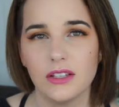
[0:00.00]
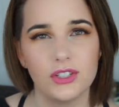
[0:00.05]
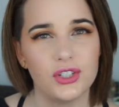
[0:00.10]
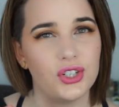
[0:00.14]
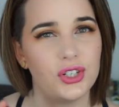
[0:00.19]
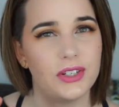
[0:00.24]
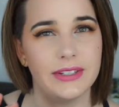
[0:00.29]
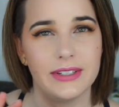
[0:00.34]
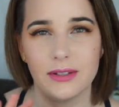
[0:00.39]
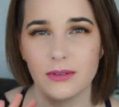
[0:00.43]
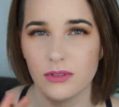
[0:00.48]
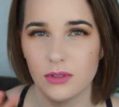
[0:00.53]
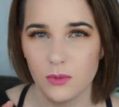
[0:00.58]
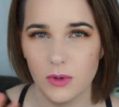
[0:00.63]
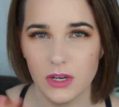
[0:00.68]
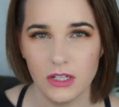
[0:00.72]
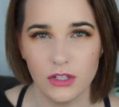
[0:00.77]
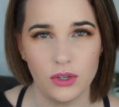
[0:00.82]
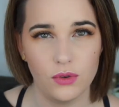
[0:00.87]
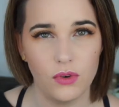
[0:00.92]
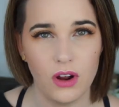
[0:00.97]
It's just, it was
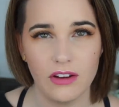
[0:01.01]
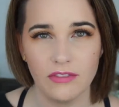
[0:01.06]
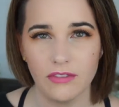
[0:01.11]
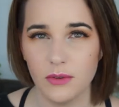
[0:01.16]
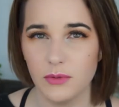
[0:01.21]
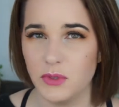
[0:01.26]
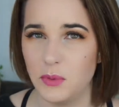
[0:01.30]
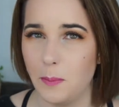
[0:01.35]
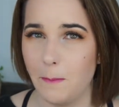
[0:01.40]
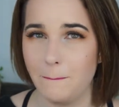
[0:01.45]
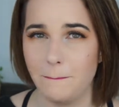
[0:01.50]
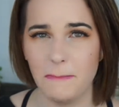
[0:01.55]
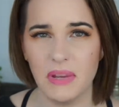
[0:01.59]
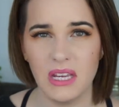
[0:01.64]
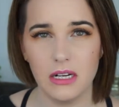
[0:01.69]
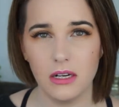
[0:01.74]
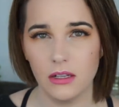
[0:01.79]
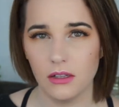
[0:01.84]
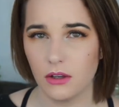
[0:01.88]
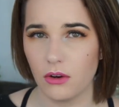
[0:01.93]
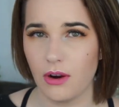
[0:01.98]
way too rough. It was
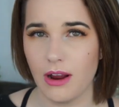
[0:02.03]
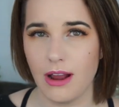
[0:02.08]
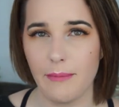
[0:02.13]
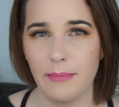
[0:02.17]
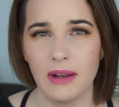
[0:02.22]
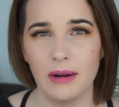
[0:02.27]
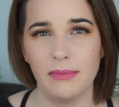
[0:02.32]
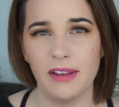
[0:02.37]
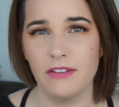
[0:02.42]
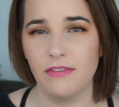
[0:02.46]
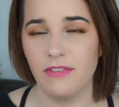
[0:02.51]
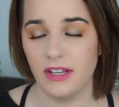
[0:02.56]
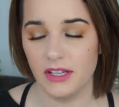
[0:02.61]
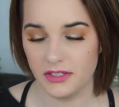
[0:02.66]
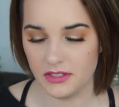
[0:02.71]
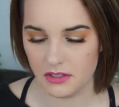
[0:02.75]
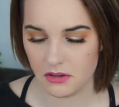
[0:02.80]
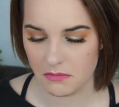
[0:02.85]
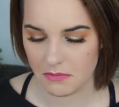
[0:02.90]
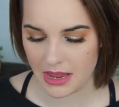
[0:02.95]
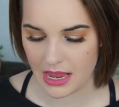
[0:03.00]
beating the crap out of my
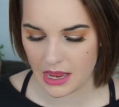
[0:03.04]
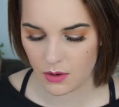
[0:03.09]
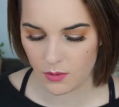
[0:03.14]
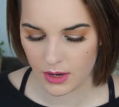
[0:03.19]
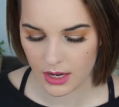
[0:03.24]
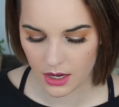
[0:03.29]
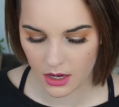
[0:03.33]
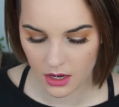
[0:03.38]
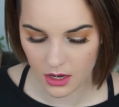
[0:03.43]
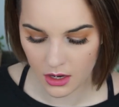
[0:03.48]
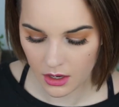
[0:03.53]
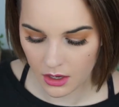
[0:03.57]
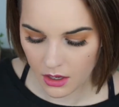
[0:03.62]
face in a bad way.